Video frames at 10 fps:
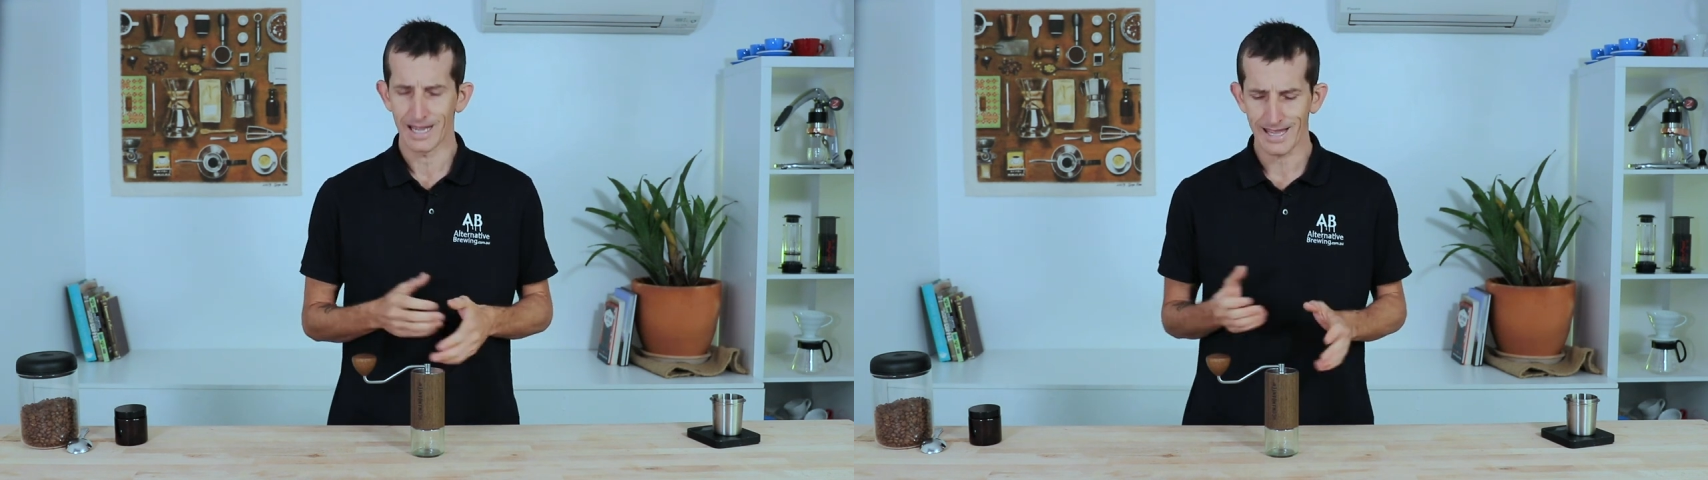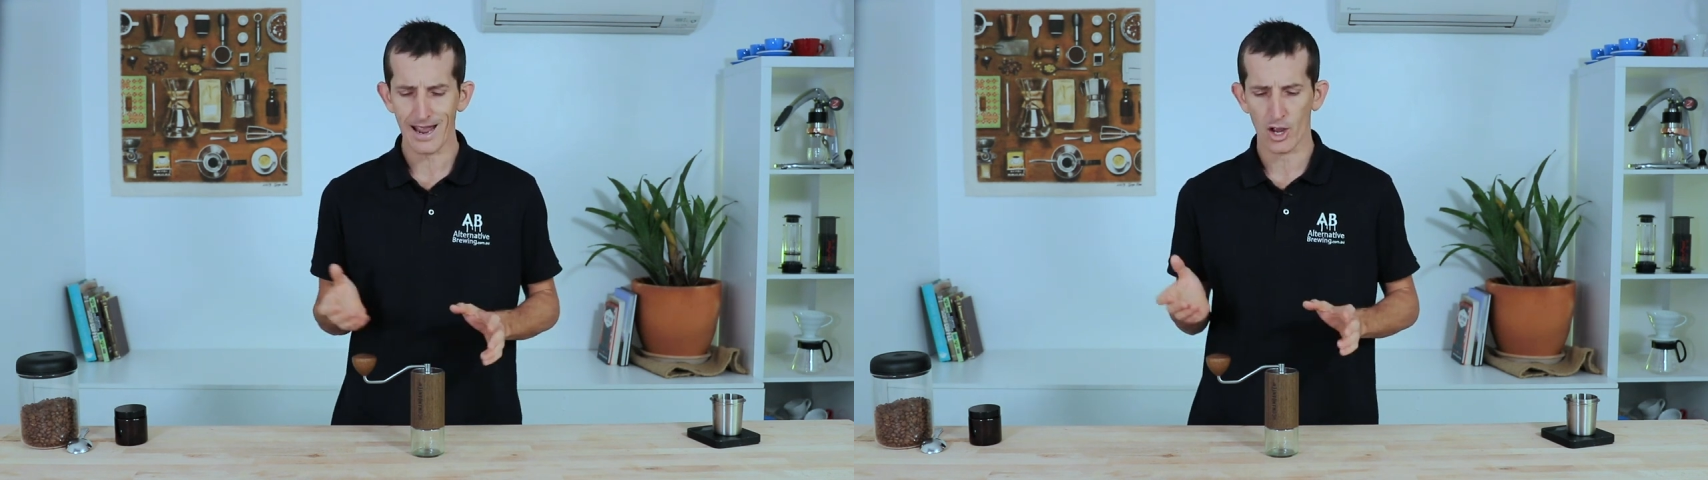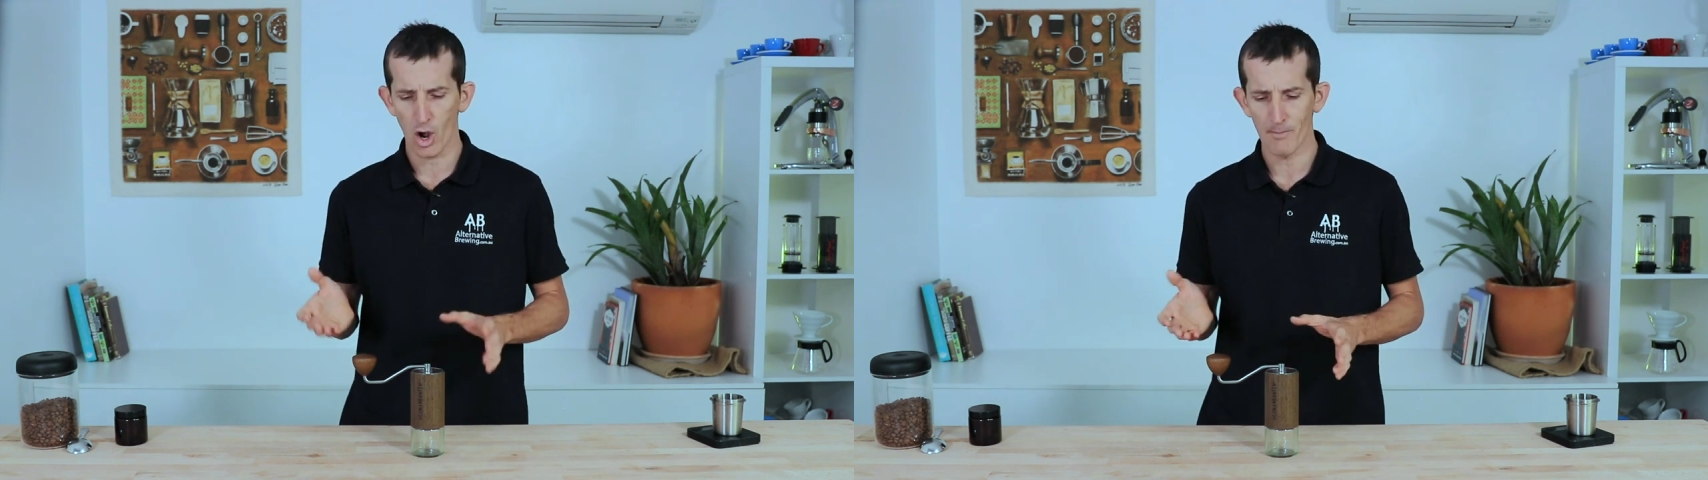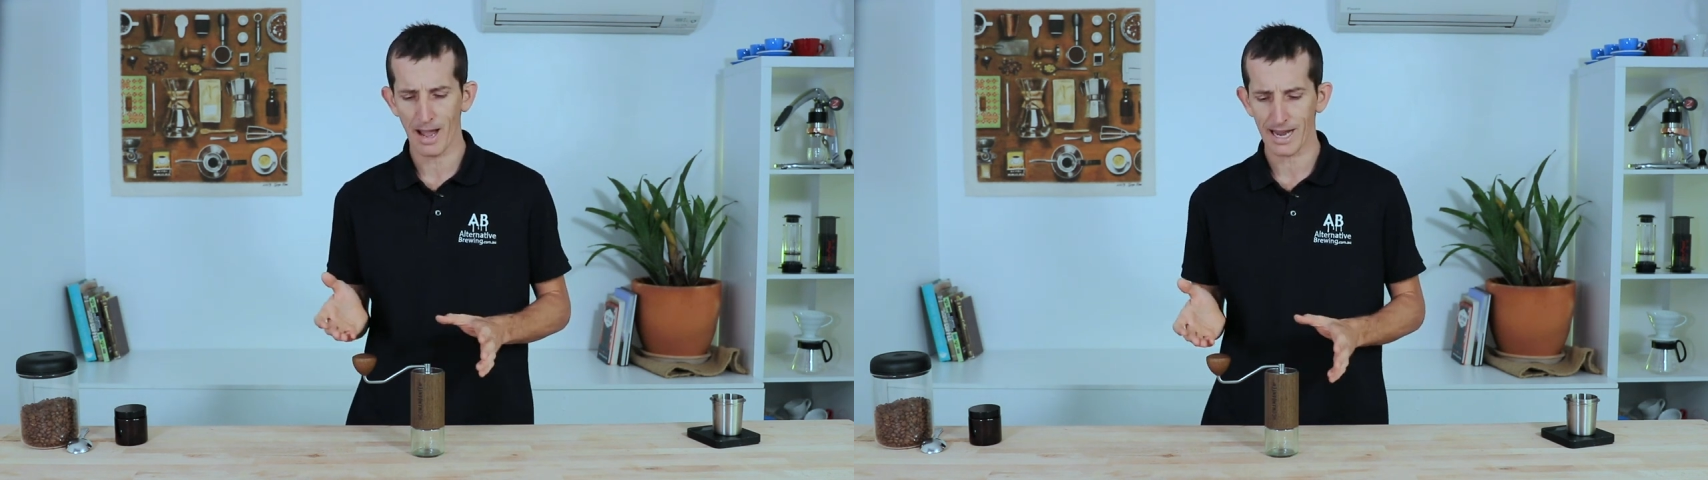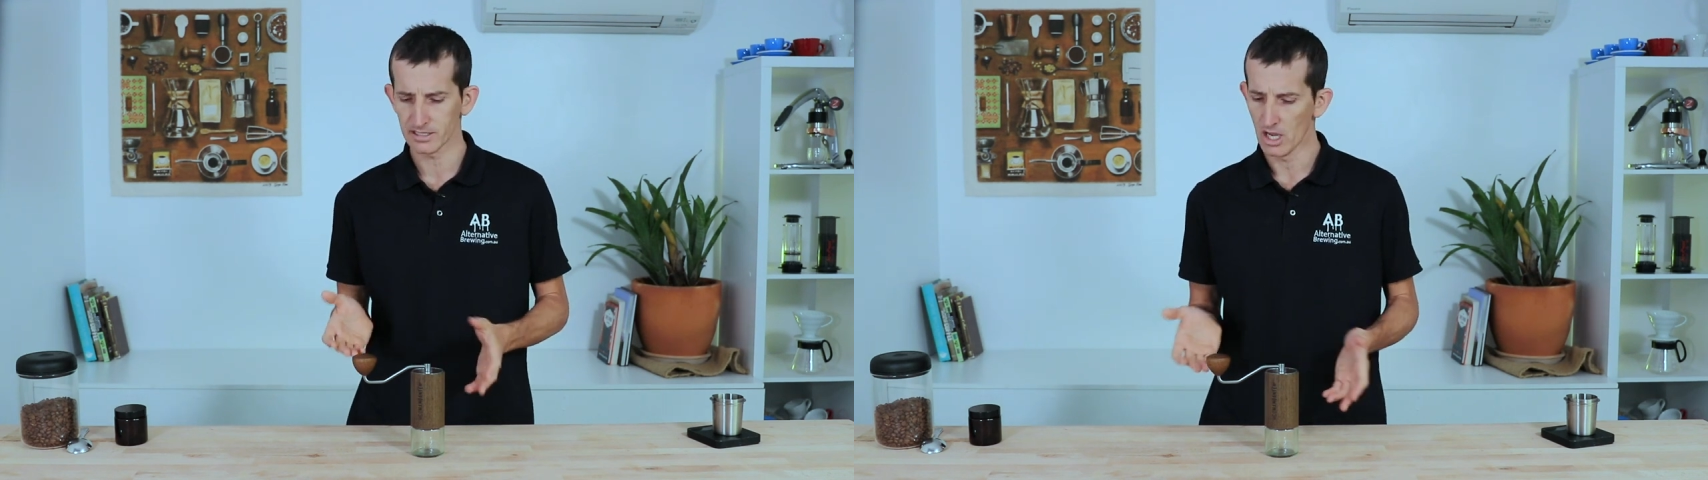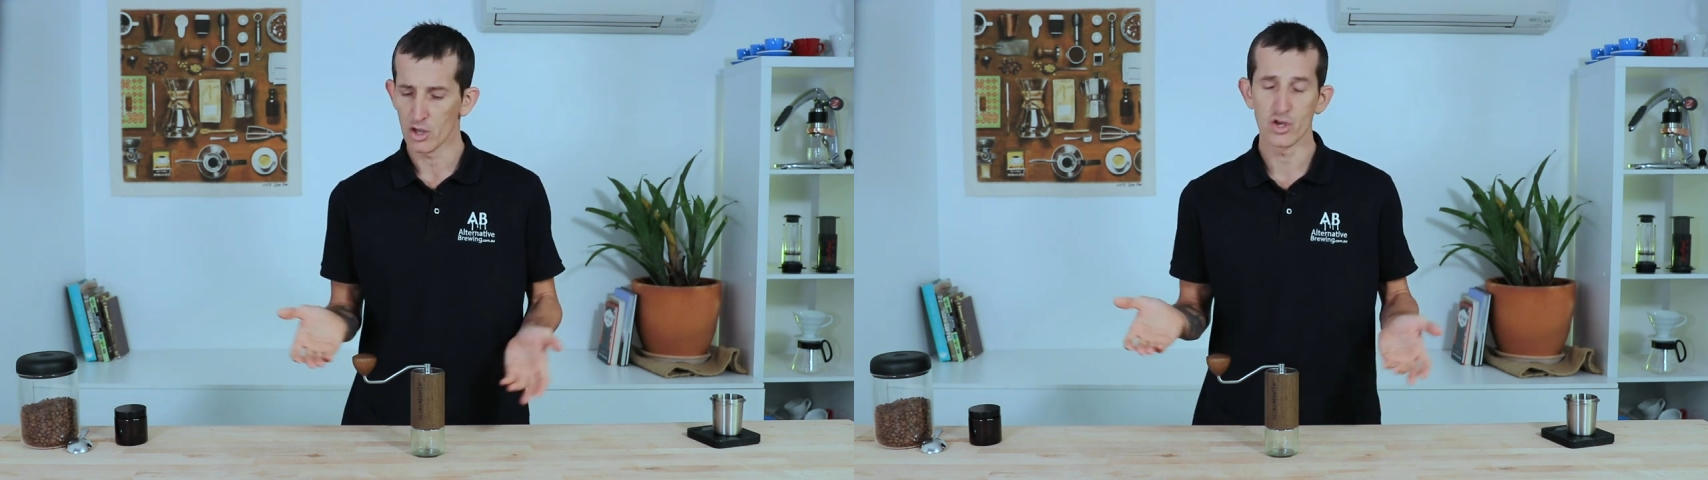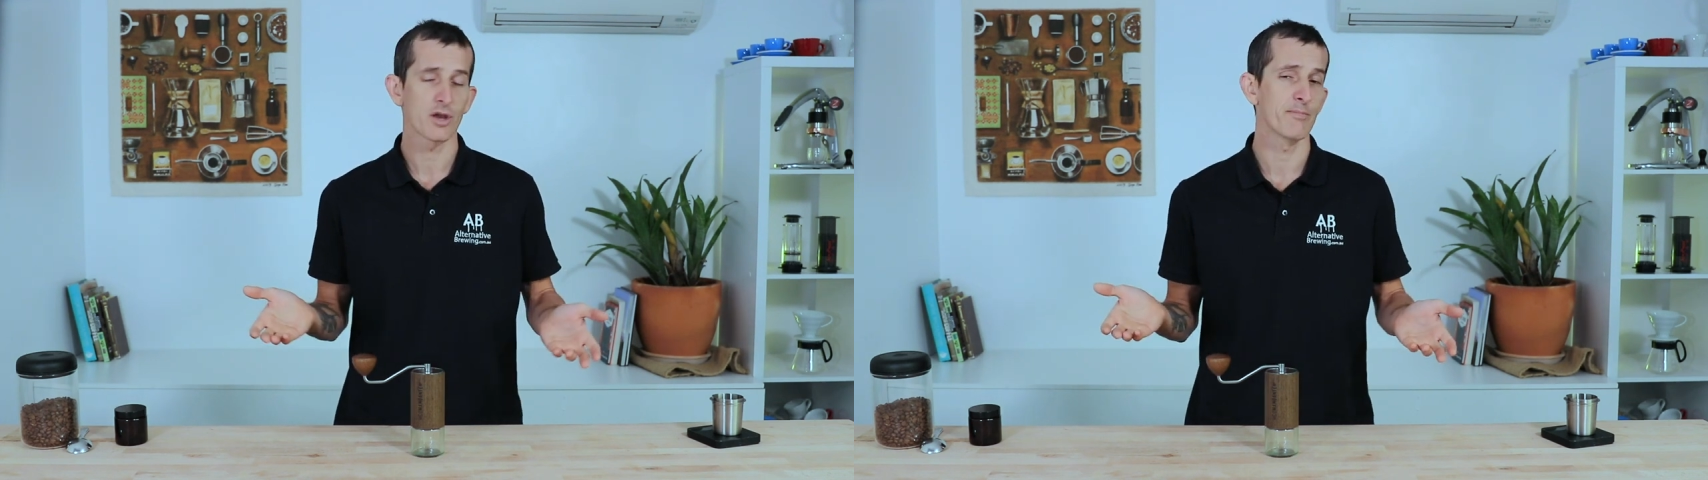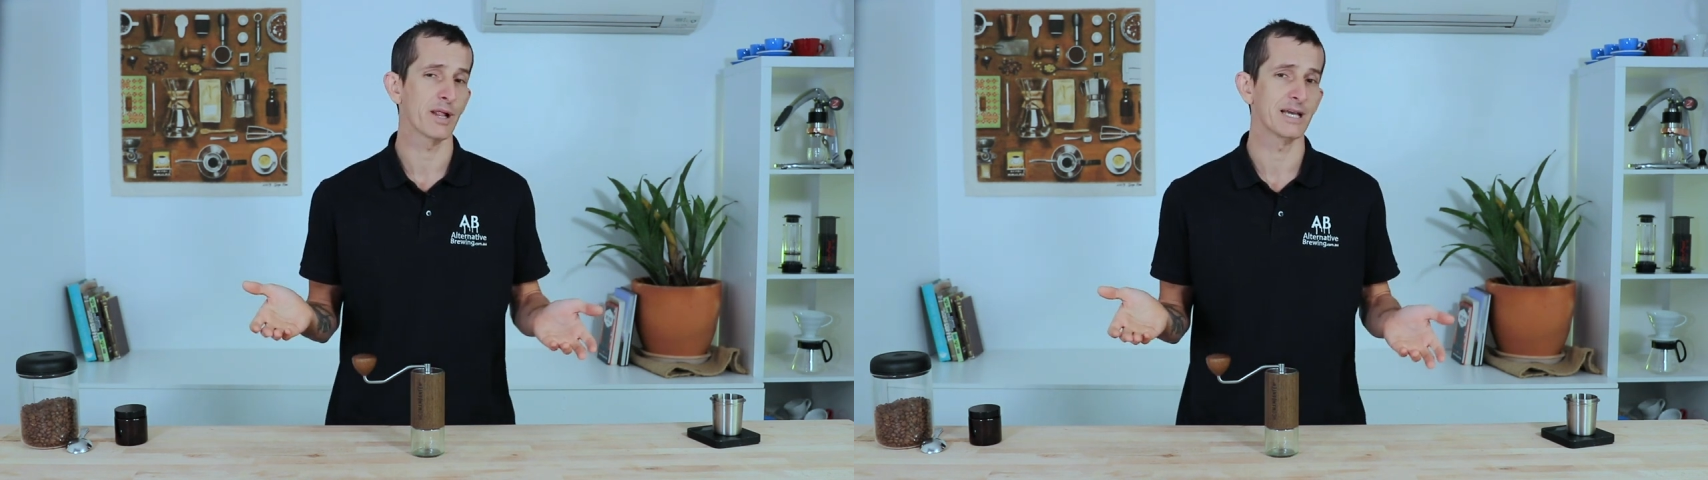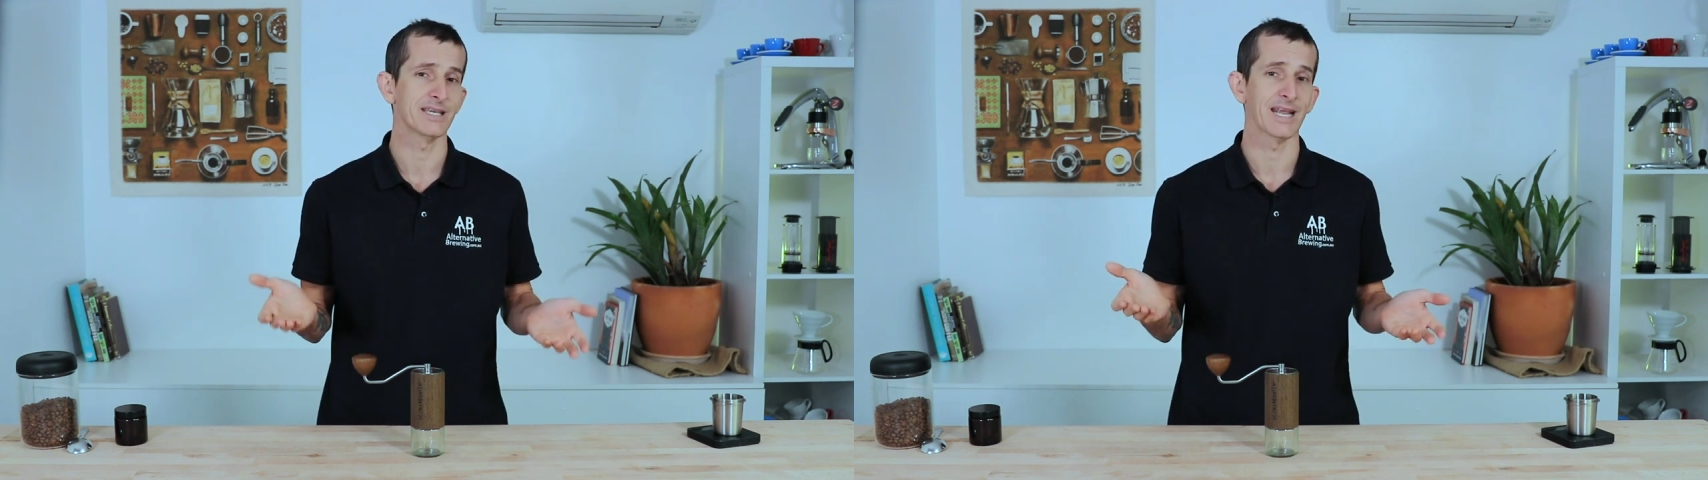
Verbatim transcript: yet compact, you can place